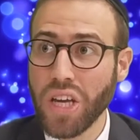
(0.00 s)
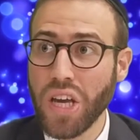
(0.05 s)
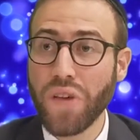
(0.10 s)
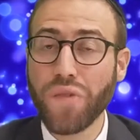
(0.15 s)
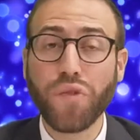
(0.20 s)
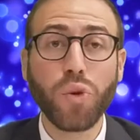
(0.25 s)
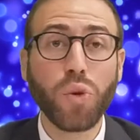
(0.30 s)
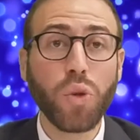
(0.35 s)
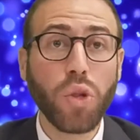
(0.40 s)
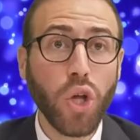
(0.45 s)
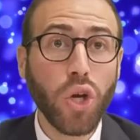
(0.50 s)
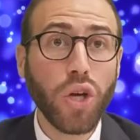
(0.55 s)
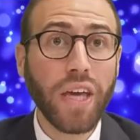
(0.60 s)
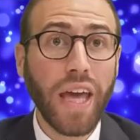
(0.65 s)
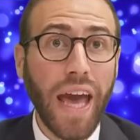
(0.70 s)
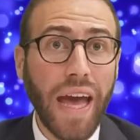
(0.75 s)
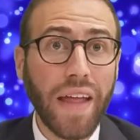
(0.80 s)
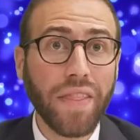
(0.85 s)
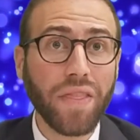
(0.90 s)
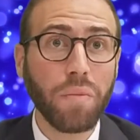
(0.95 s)
If you look
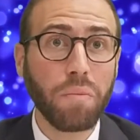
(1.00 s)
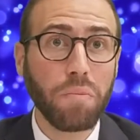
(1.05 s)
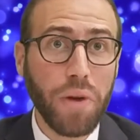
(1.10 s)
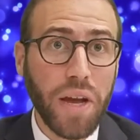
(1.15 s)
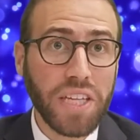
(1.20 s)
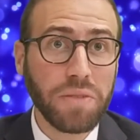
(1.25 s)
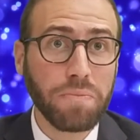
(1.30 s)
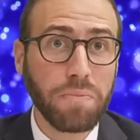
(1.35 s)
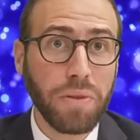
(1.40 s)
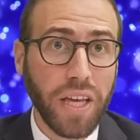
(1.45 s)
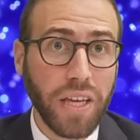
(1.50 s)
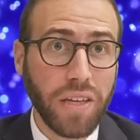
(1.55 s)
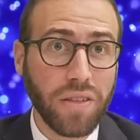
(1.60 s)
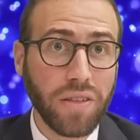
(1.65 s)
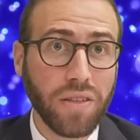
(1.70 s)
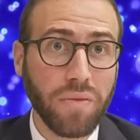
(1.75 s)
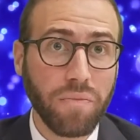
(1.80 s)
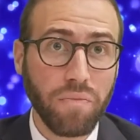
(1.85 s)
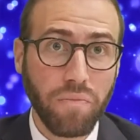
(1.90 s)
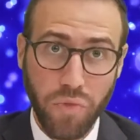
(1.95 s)
at the
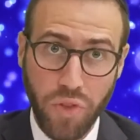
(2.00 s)
breastplate,